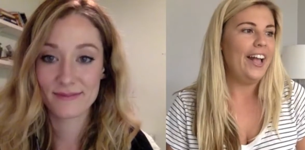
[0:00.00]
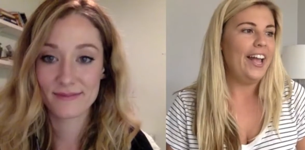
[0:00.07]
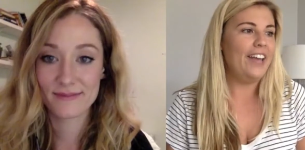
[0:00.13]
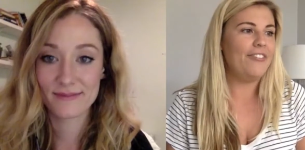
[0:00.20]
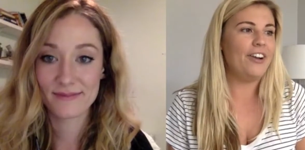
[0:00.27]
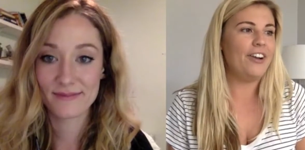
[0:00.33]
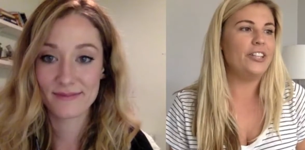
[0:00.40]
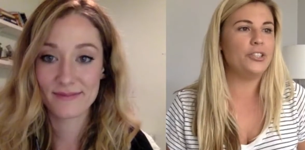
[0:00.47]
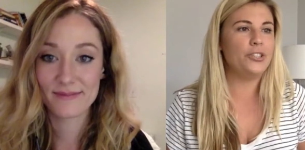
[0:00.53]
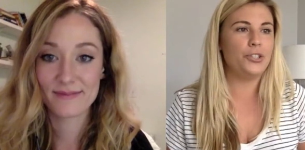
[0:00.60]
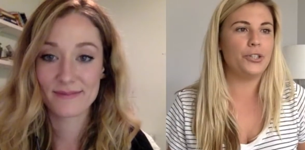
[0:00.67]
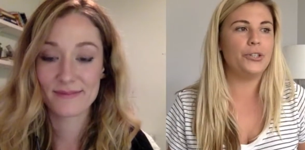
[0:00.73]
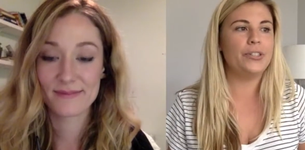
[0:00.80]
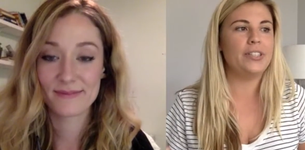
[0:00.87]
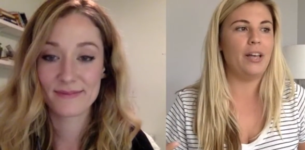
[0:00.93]
Speaker 1: if I
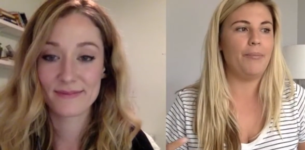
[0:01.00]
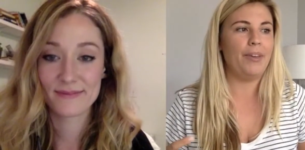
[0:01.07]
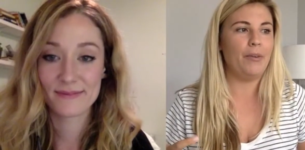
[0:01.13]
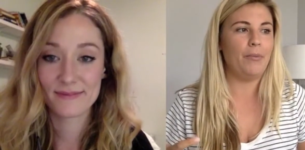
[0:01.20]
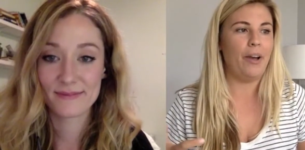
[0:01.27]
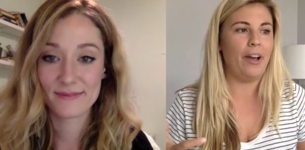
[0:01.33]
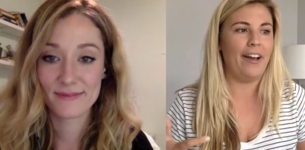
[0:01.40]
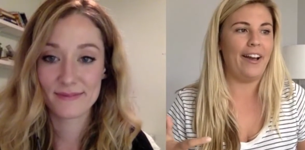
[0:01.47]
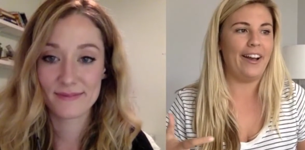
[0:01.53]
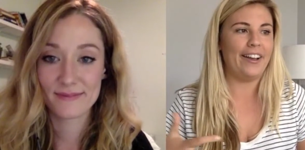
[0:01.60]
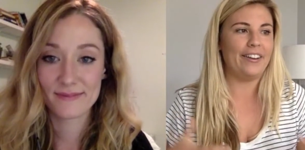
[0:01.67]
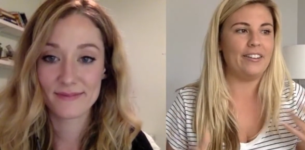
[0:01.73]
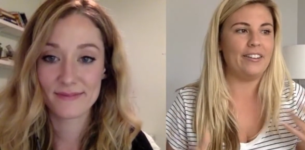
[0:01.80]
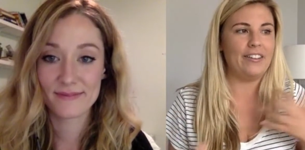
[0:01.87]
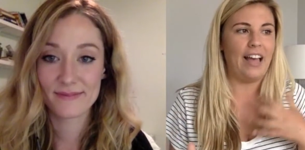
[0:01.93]
just do something where
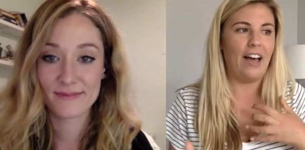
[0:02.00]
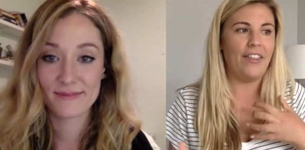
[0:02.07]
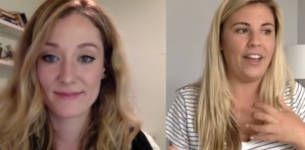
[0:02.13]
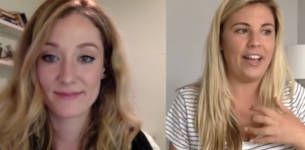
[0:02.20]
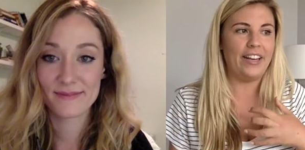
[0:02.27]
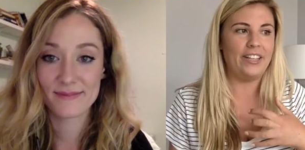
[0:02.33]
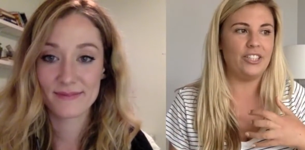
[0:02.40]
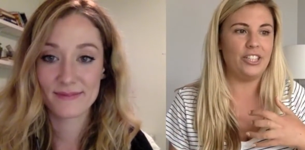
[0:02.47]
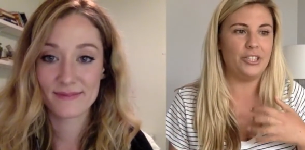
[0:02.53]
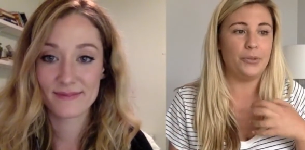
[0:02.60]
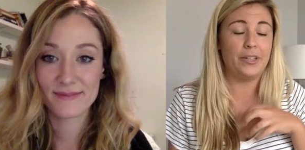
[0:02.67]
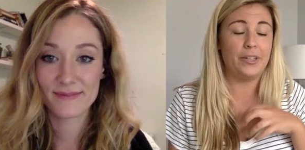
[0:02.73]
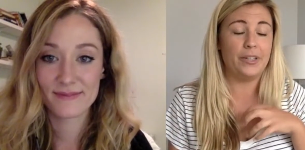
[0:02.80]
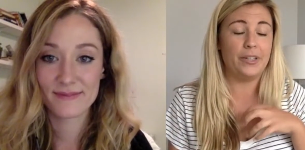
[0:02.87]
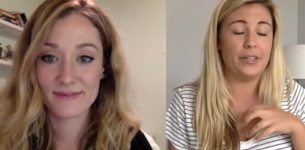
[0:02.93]
I can allow that energy
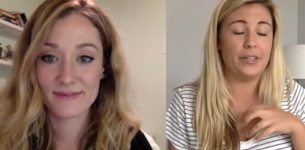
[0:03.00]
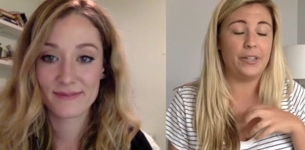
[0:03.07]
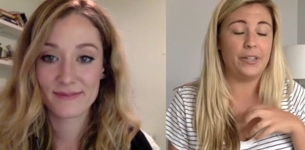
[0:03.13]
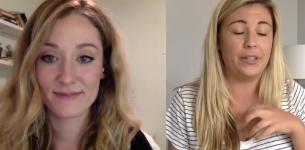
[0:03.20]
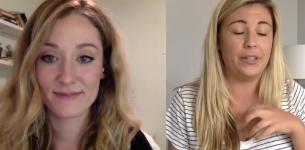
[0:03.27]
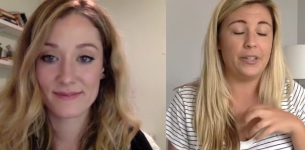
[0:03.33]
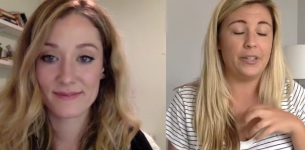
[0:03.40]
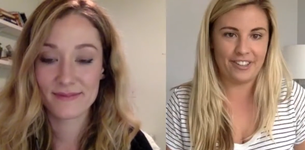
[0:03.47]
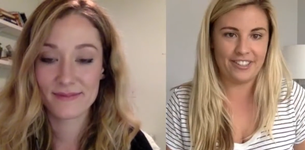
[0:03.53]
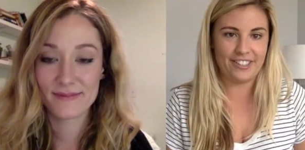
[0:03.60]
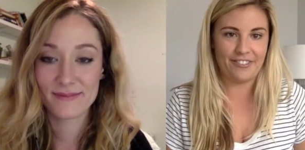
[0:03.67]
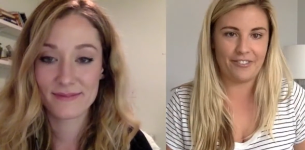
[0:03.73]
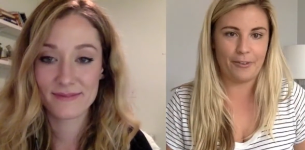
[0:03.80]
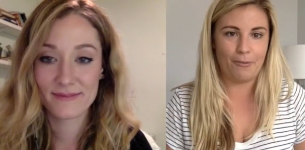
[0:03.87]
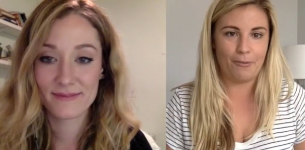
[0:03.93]
to express itself in a
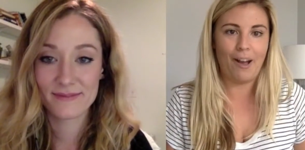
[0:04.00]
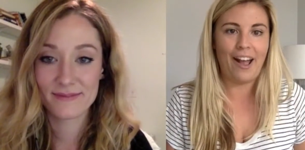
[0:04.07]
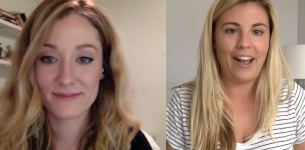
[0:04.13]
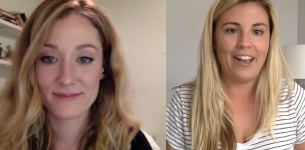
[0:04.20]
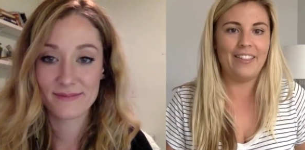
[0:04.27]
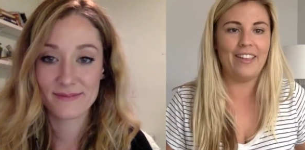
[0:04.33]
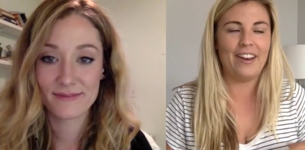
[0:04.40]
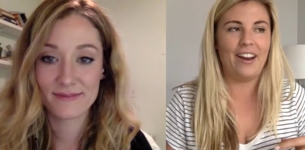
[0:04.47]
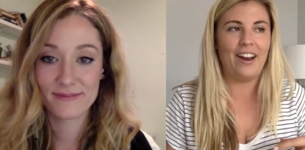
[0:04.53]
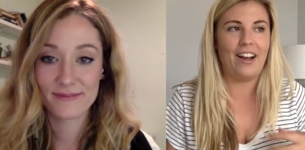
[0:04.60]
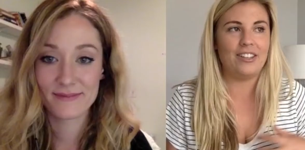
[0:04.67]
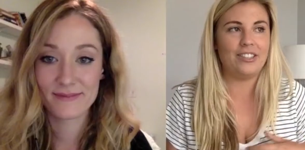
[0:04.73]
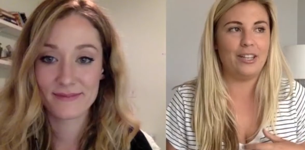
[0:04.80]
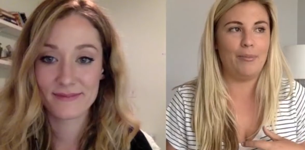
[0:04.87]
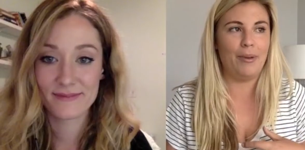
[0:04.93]
different way, then it
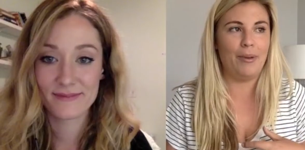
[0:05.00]
actually